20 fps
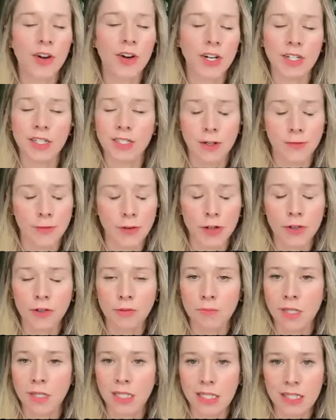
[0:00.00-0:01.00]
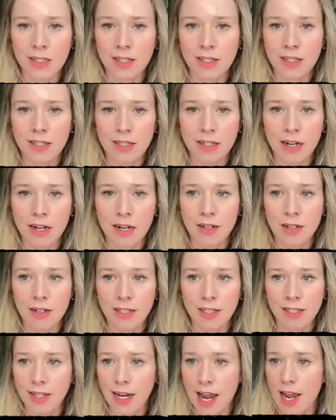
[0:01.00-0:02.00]
very difficult businesses to
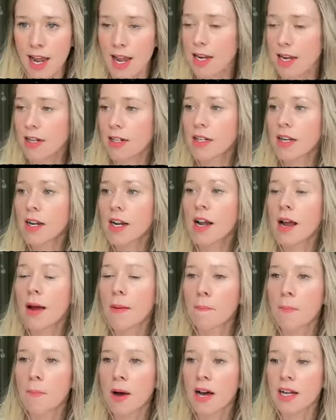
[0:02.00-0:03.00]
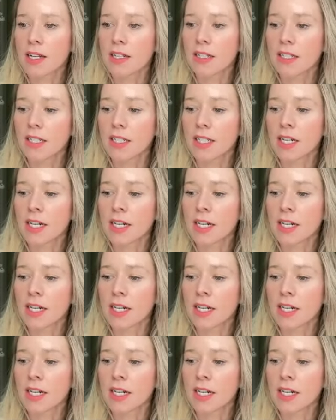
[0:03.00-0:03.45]
understand. But